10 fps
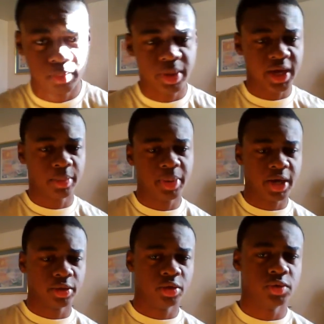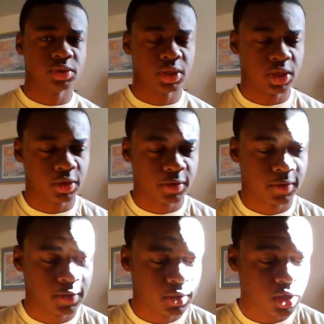pack a pack of those in there,
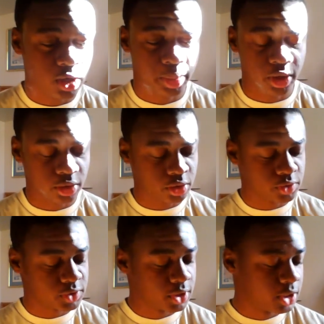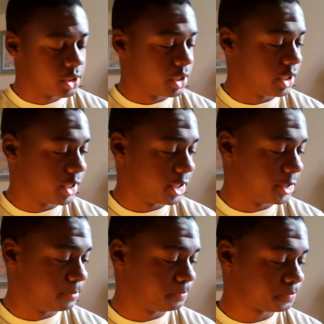a pair of those.
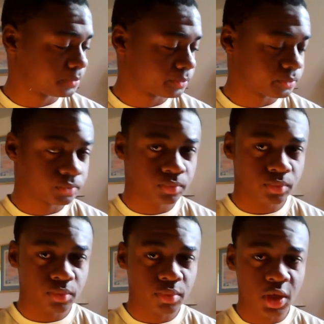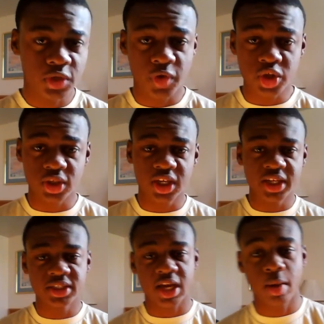As far as the
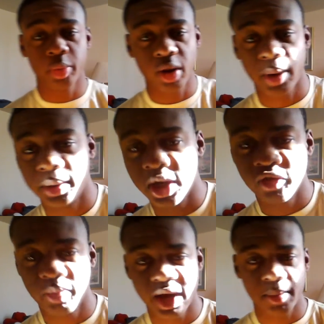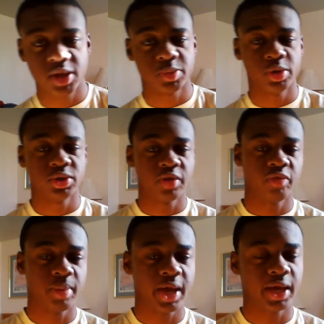luggage, I brought my duffel bag, my sports
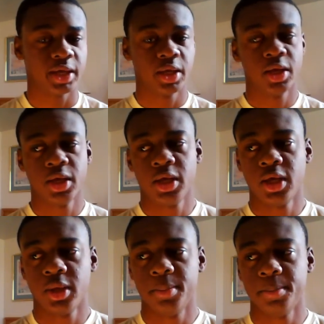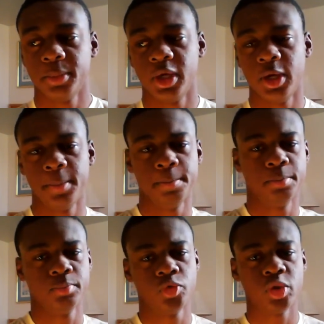duffel bag.
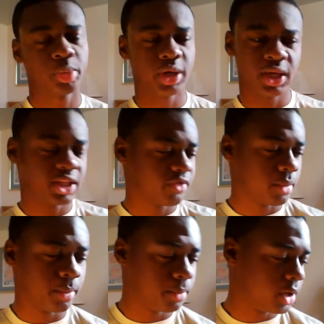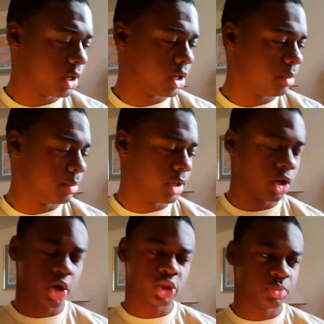You can bring anything from a
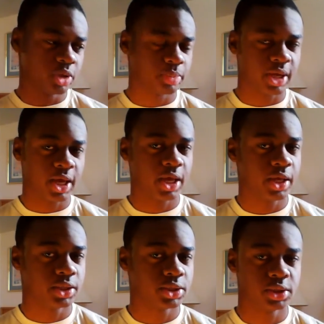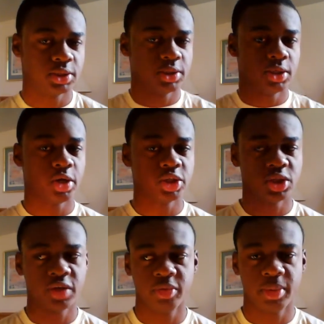large book bag to a large
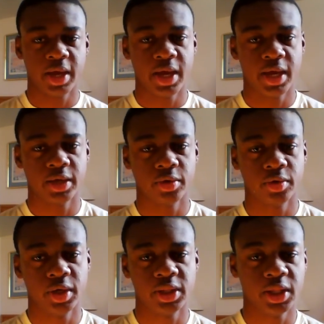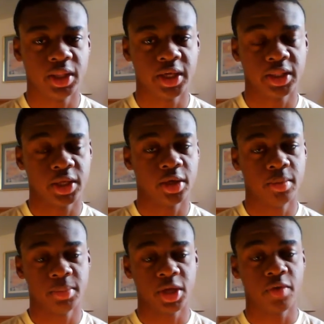duffel bag or anything. Like the
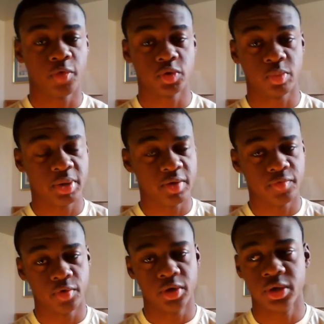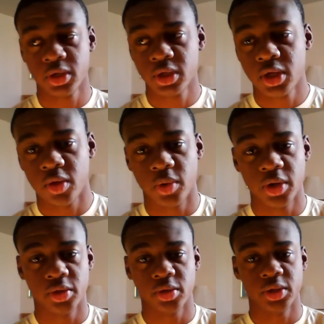Air Force will pay for it.
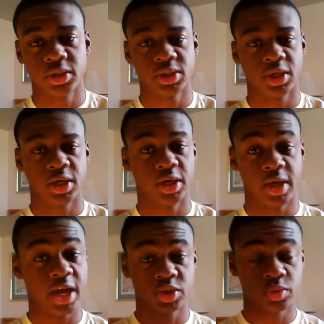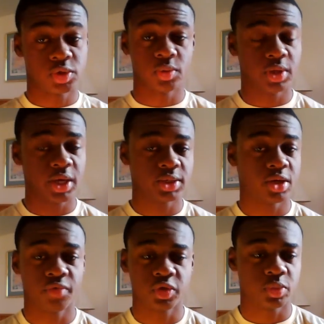Whether it's an actual suitcase, the
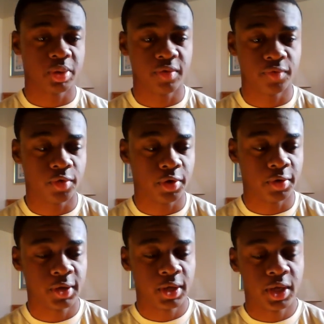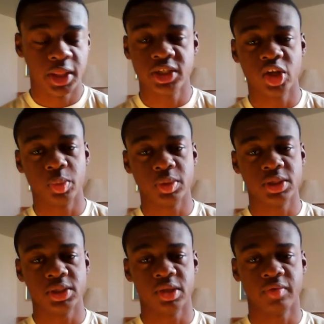Air Force will pay for it. They'll tell you the
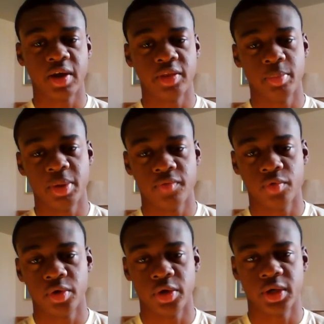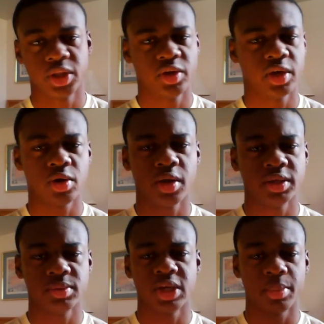procedures of how they'll pay for it. I think you got to call like
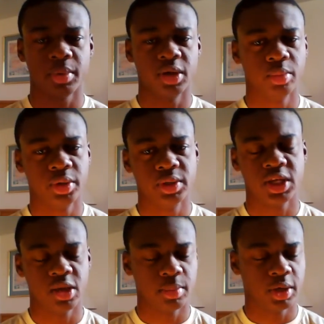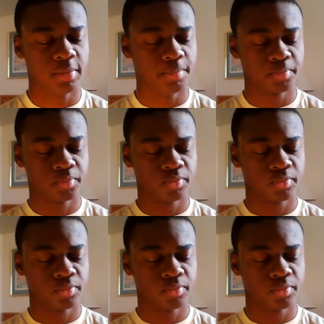some type of number and tell them,